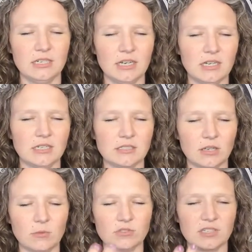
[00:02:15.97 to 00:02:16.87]
it's
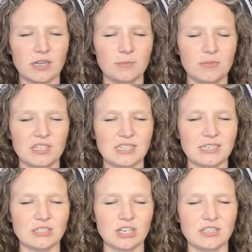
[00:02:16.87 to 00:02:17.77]
almost like i'm being
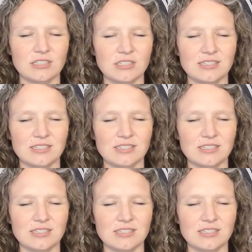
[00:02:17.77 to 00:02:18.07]
digested